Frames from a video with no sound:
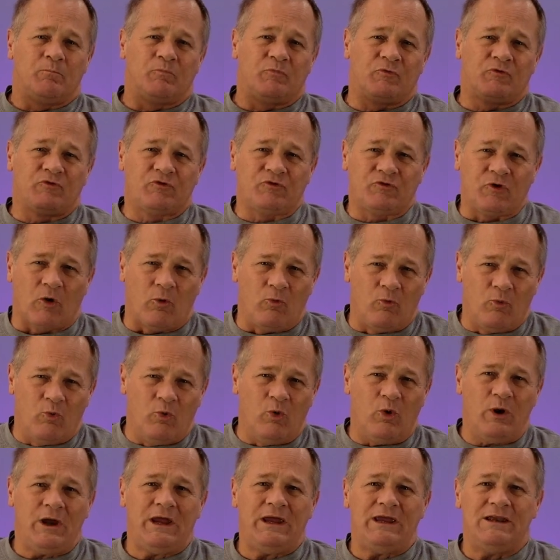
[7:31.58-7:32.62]
So
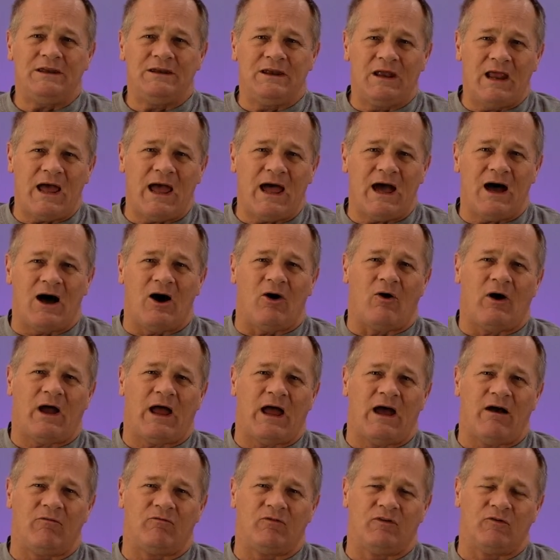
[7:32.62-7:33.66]
we now
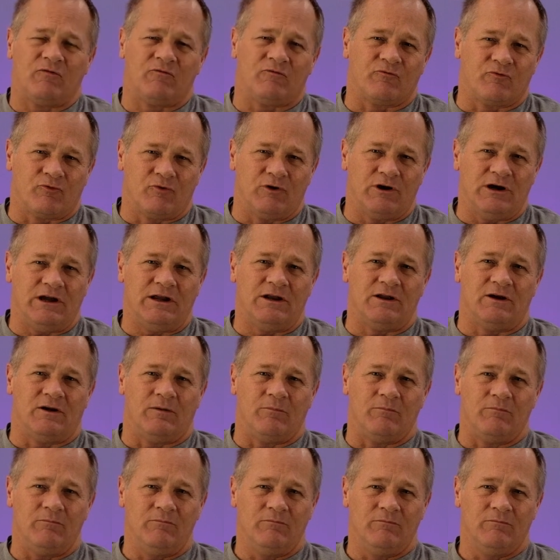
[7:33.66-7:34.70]
have the
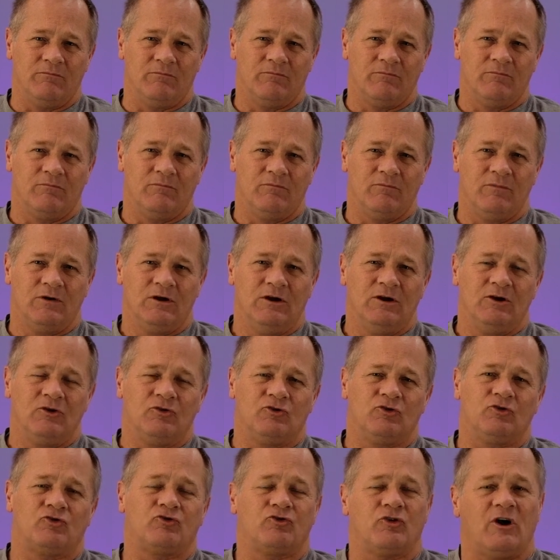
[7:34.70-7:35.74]
freedom
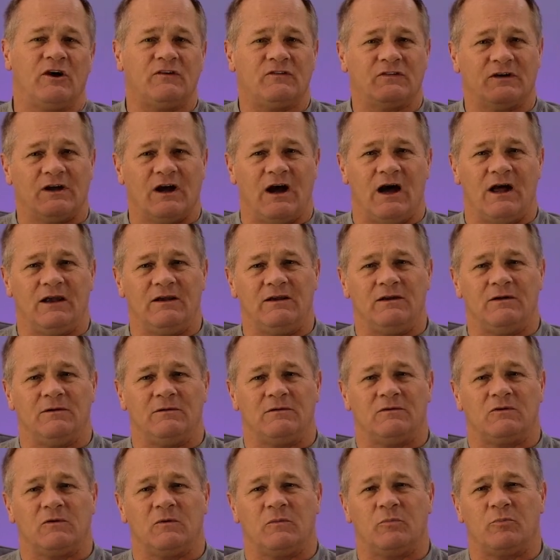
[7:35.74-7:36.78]
to trust God to,
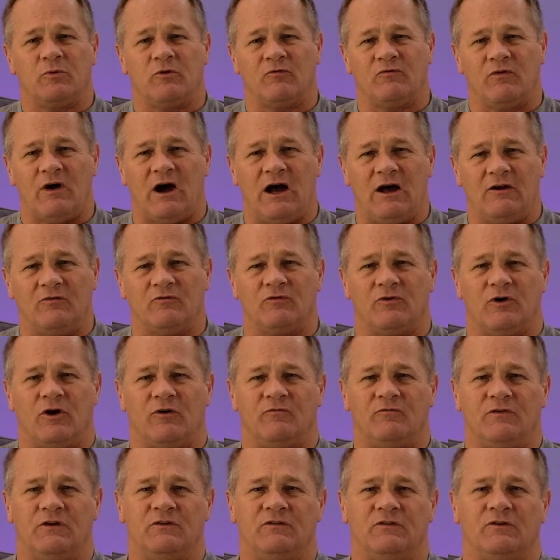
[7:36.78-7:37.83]
to provide for our
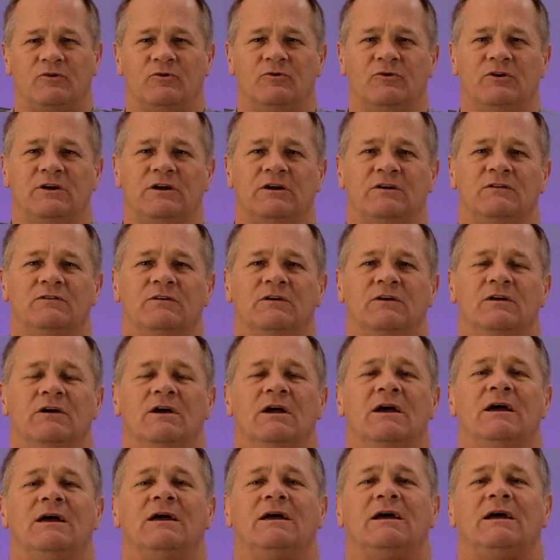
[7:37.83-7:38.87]
physical needs
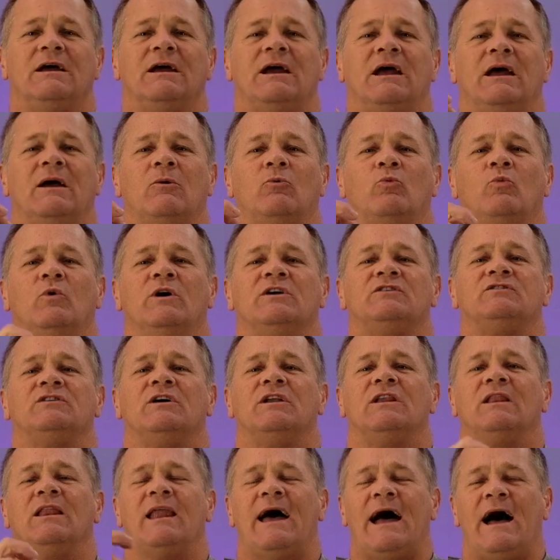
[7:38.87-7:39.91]
which
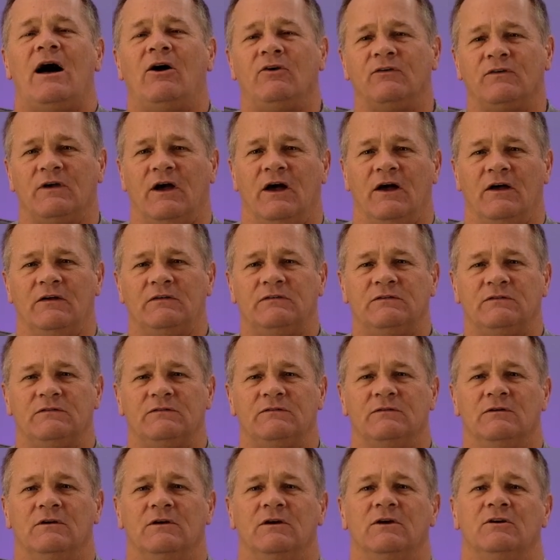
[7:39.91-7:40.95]
allows
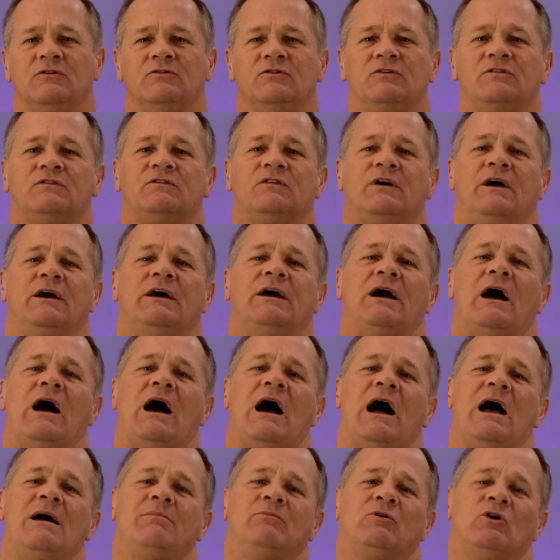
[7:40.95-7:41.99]
us to say,
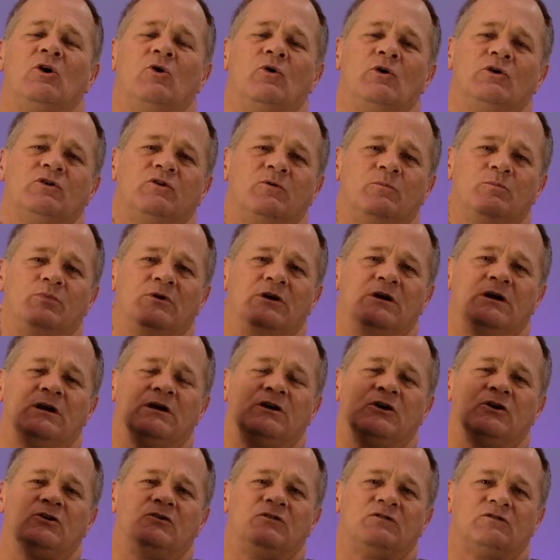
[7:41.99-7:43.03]
I'm going to be
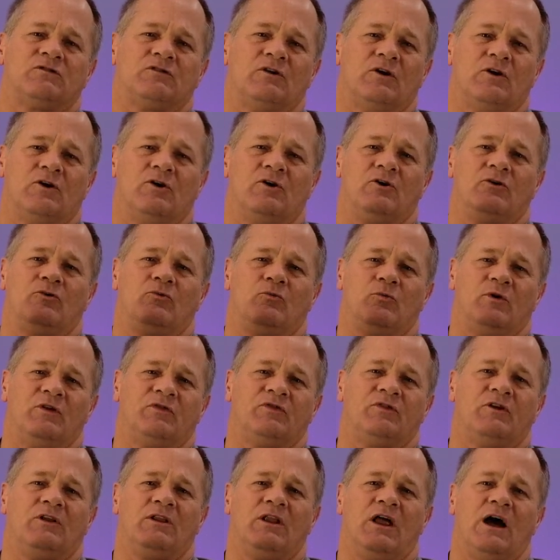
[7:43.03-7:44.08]
concerned
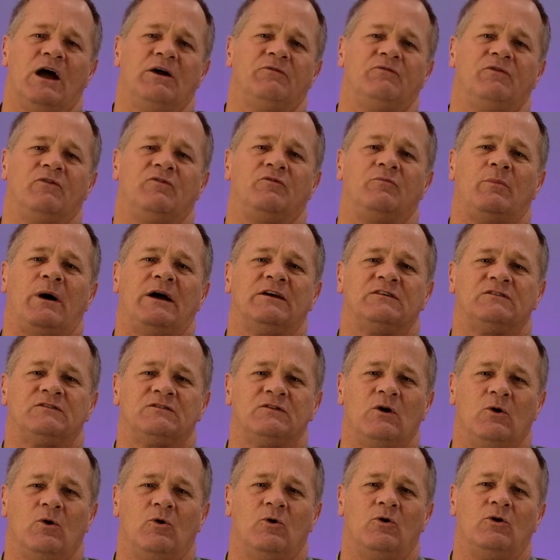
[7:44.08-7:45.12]
with the life of my
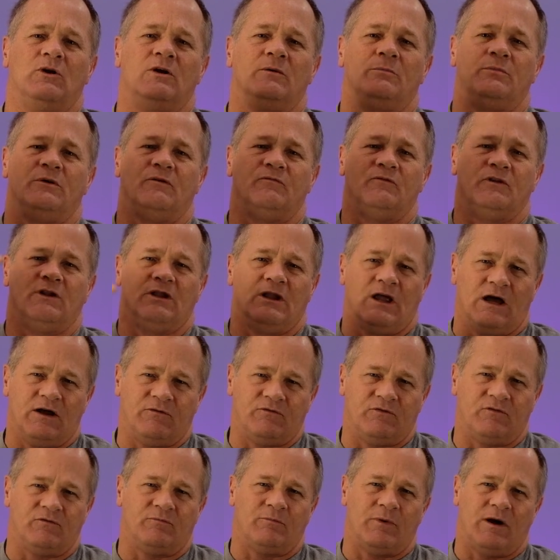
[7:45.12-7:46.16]
soul above the
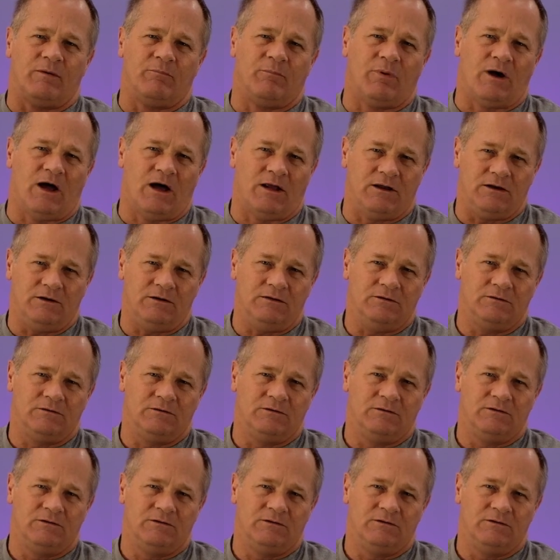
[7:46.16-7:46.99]
life of my body.